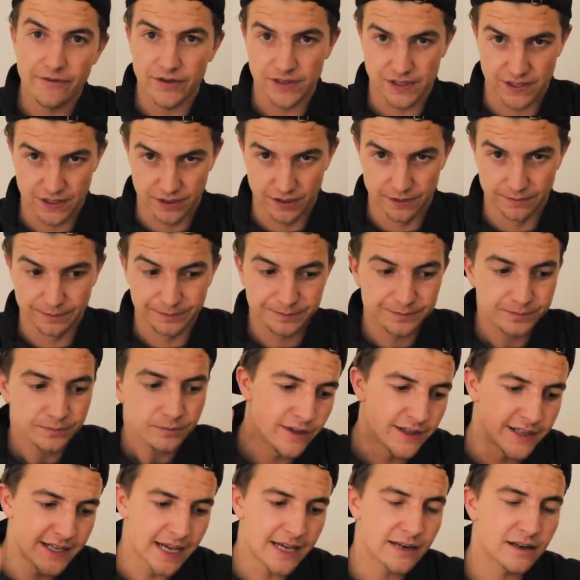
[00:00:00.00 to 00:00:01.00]
Everton,
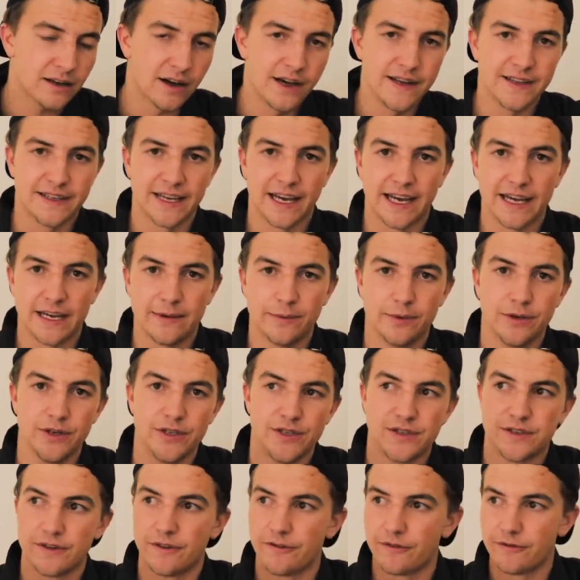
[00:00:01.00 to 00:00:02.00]
the deadline day
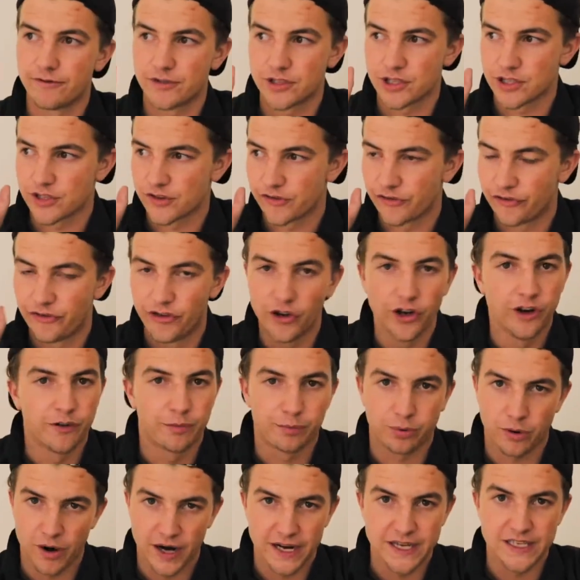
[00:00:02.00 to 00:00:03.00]
was just full
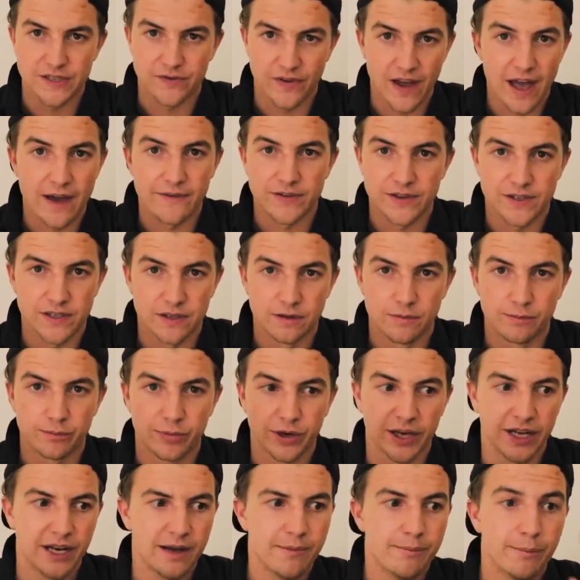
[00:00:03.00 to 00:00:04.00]
of praise for Everton,
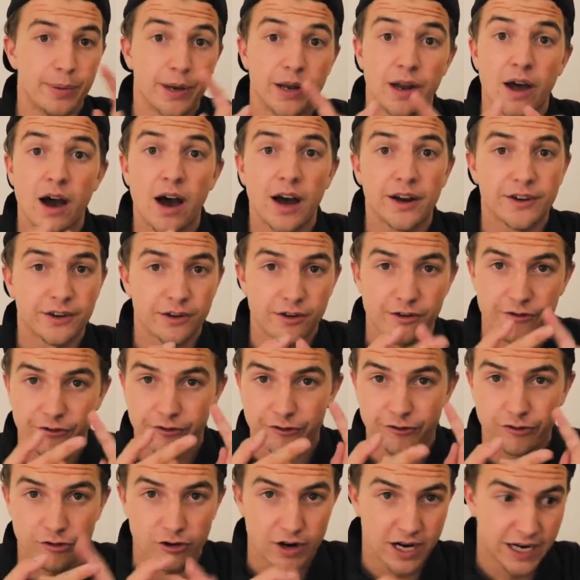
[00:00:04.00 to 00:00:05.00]
bringing in Bernard on a
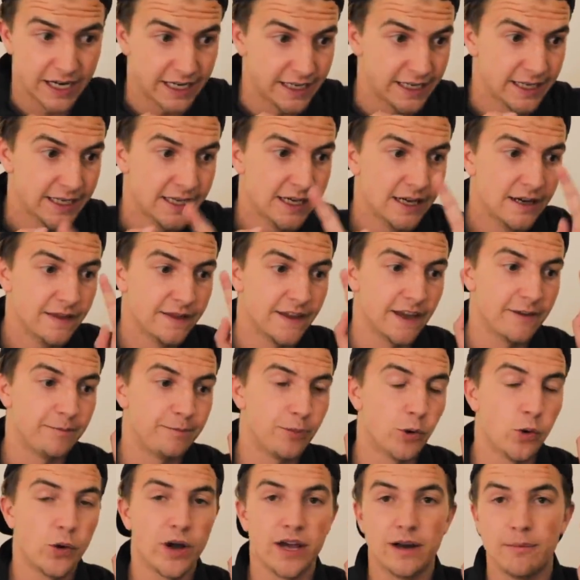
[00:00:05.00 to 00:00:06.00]
free. They've
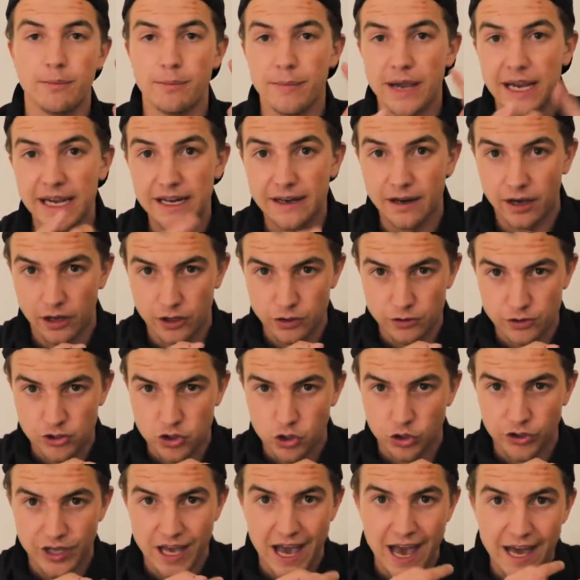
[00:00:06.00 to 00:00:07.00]
brought in Mina, who
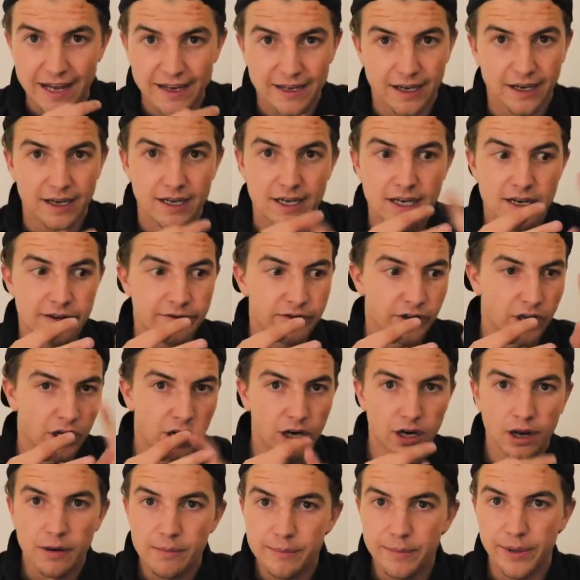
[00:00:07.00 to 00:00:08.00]
scored the header for
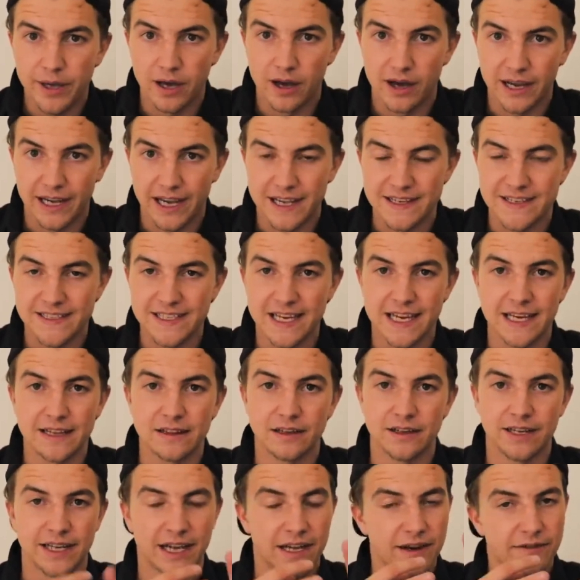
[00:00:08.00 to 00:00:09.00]
Colombia against England.